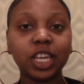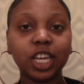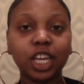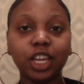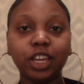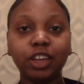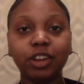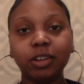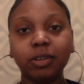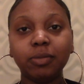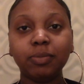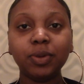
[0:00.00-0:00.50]
the
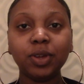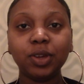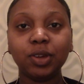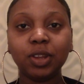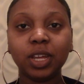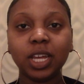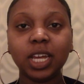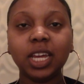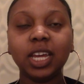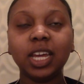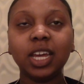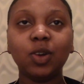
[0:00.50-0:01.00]
Huda
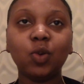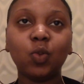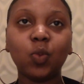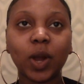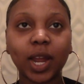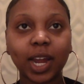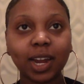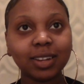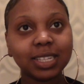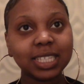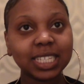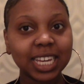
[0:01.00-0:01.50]
Beauty
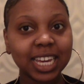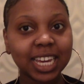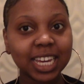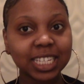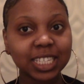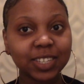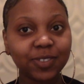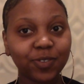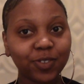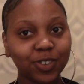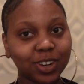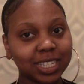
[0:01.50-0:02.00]
wear
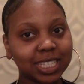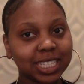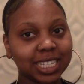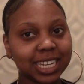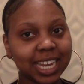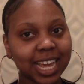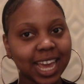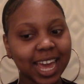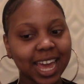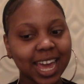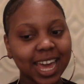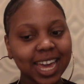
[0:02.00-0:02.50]
test for
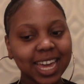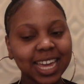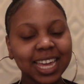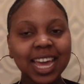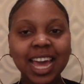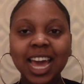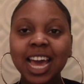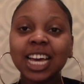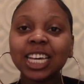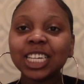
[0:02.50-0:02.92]
today.